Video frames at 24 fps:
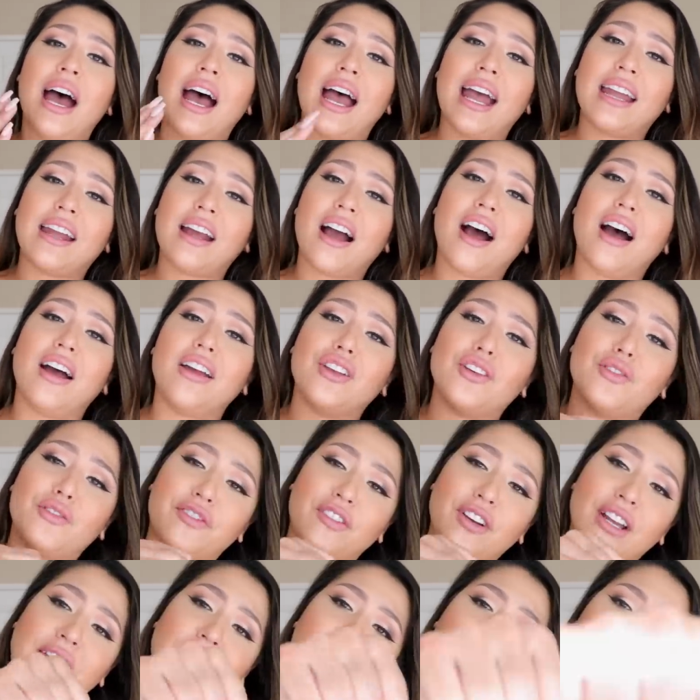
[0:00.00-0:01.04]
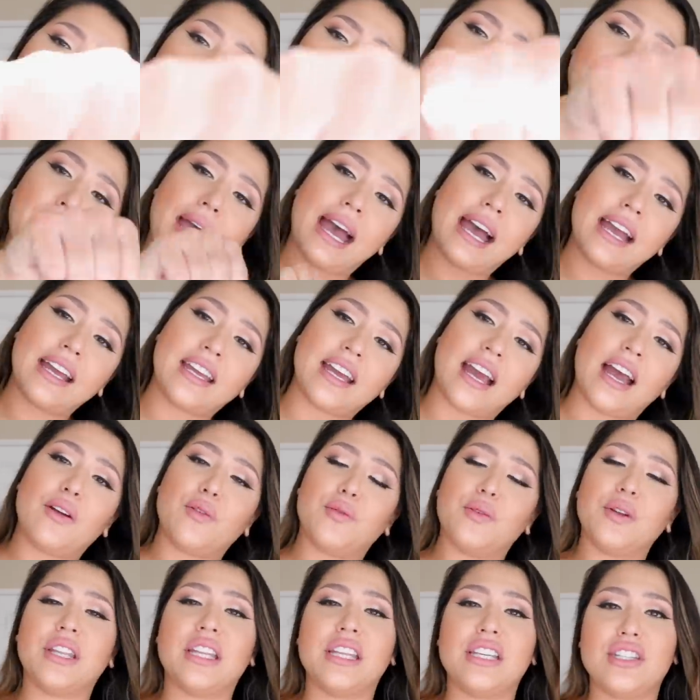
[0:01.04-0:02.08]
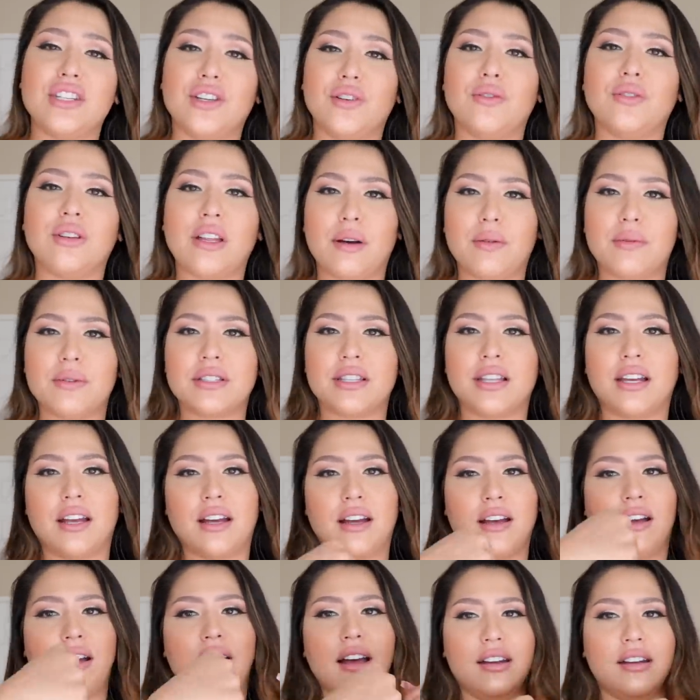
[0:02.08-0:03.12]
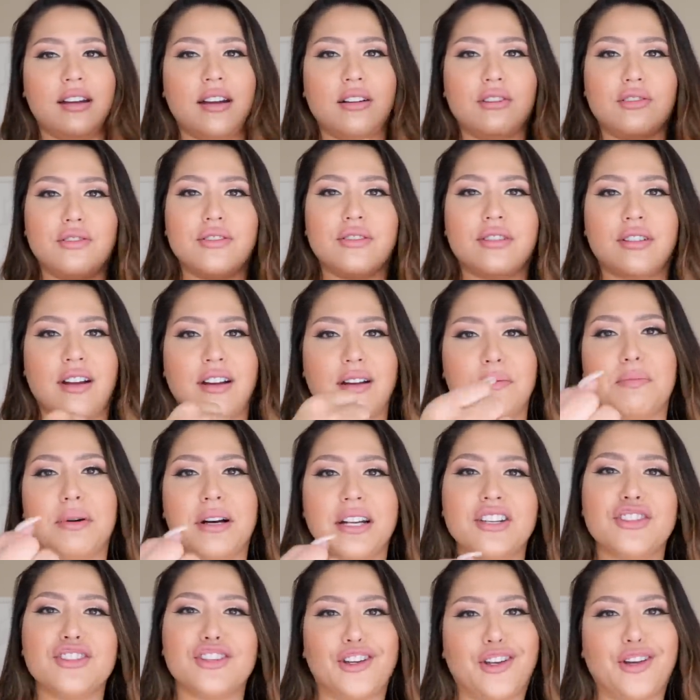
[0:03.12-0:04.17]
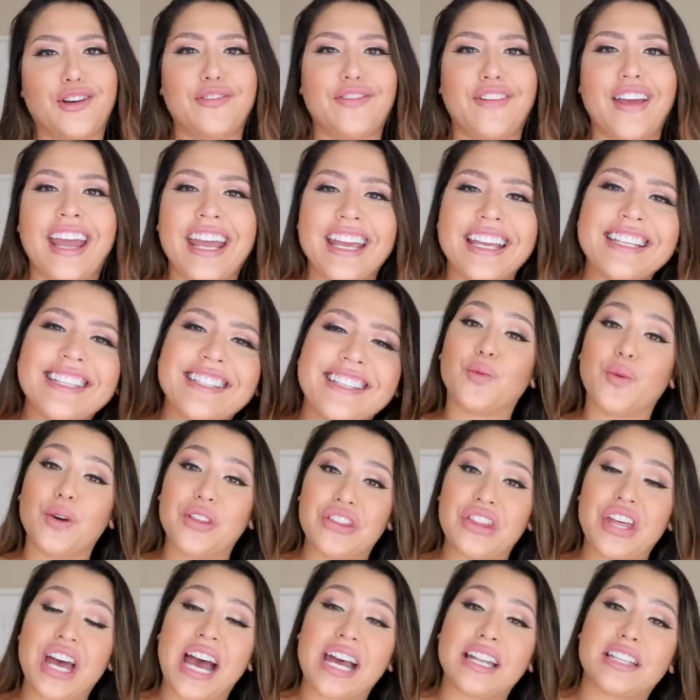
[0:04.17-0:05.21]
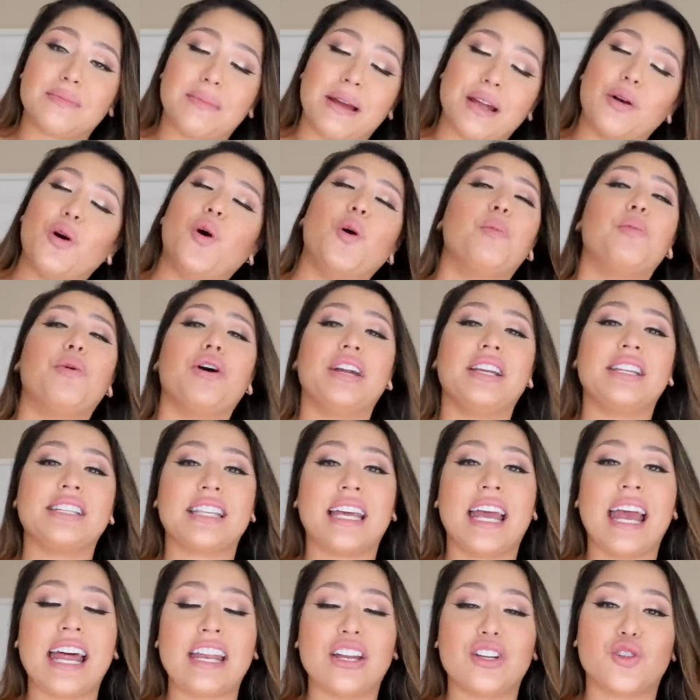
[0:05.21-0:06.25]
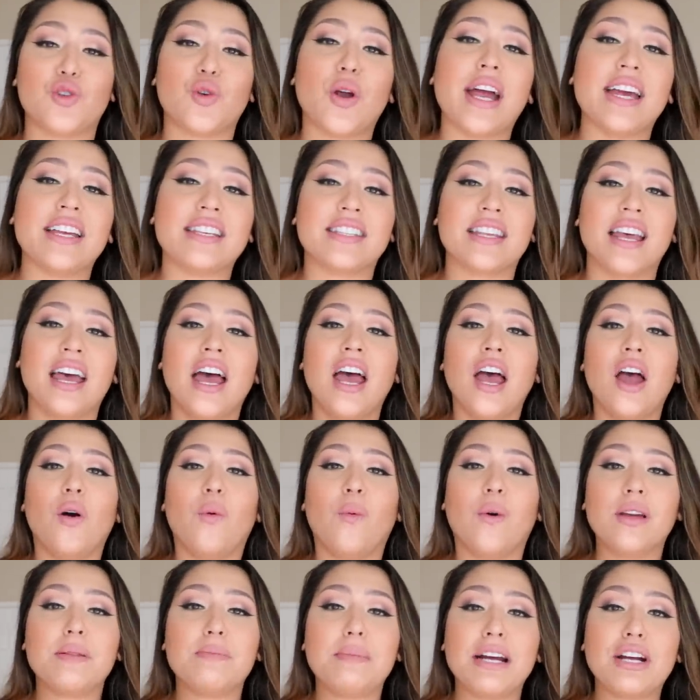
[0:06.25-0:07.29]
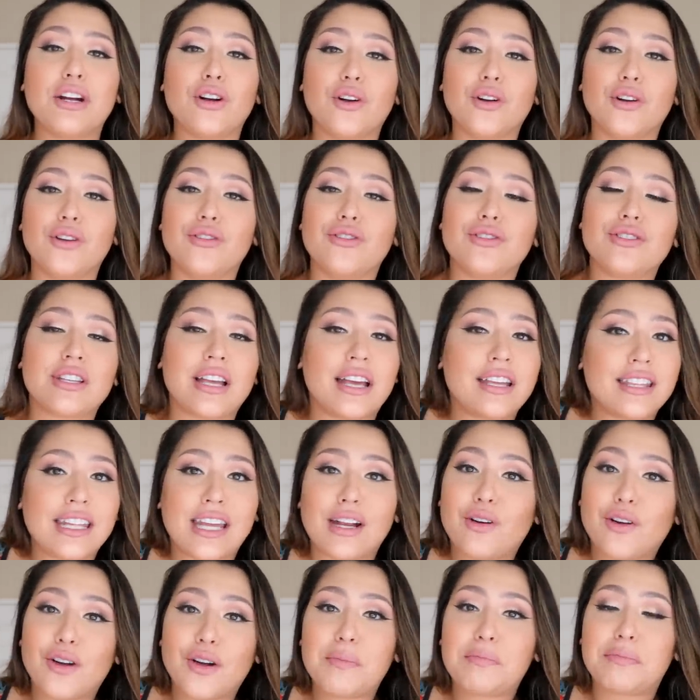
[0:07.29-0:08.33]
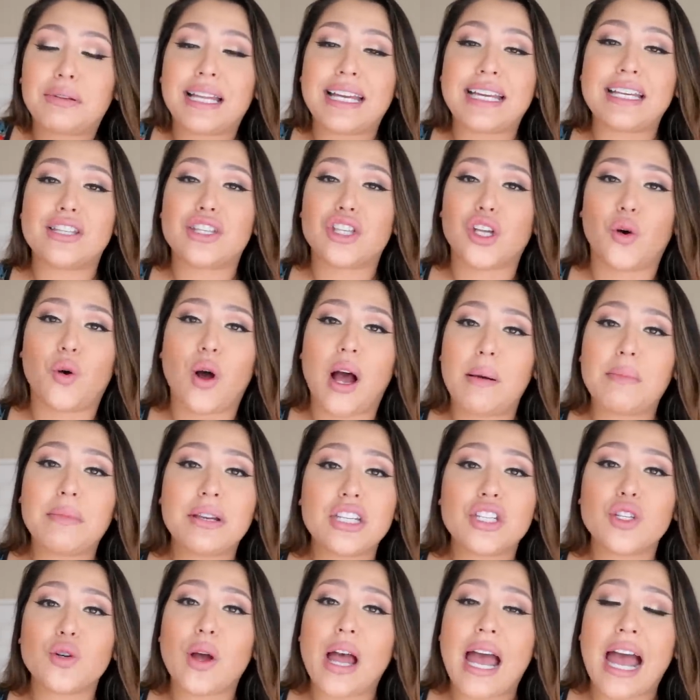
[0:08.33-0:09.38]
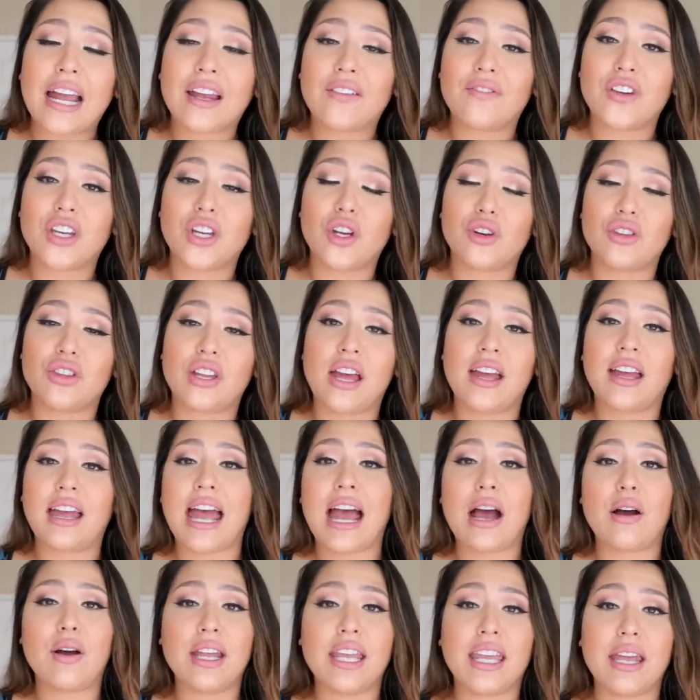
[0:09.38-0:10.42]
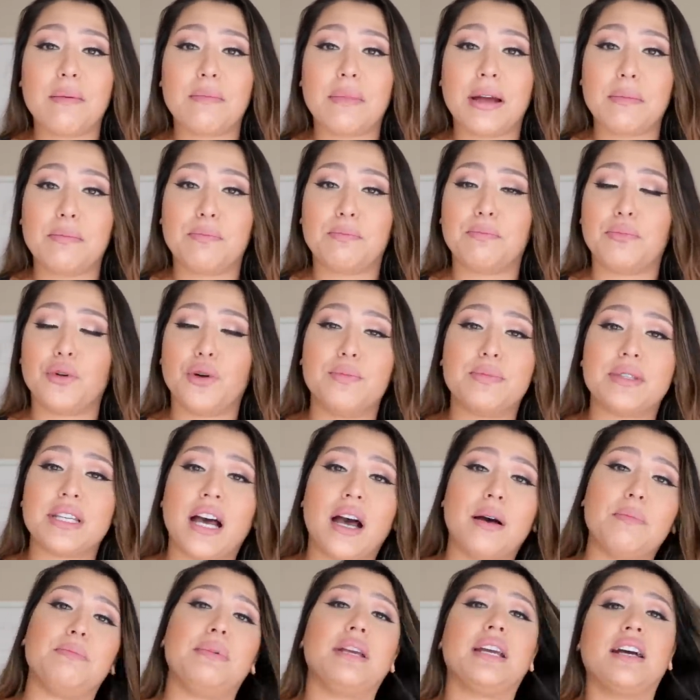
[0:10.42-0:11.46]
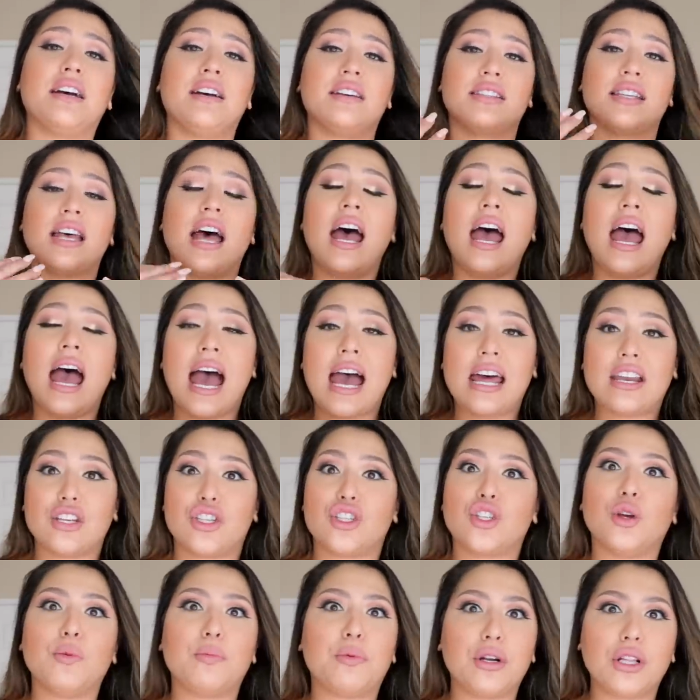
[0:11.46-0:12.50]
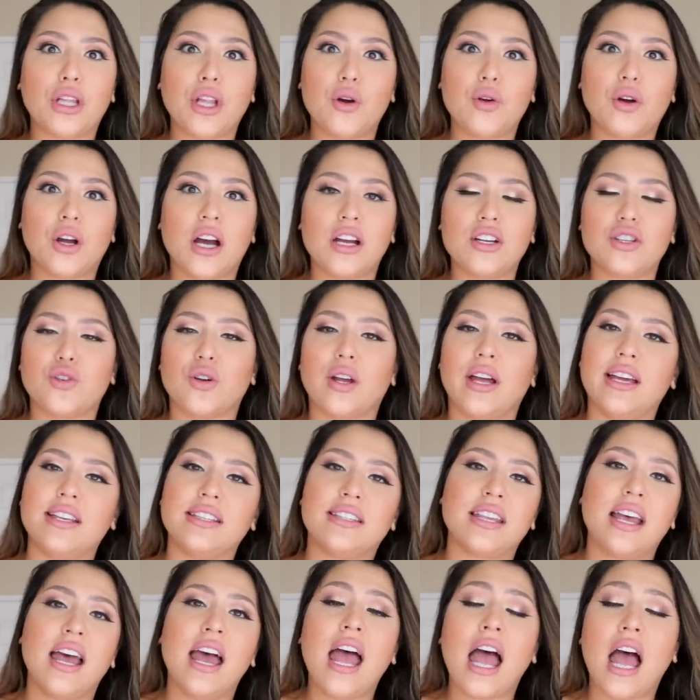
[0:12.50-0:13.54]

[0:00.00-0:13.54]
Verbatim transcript: I got your freaking back. I really do. That was like a knuckles, not a punch to your face. With that, my whole point is I had a dress with my girls and they were in place, so I'm gonna do a hack video on that, how I kept my boobs up because I had a super low cut dress.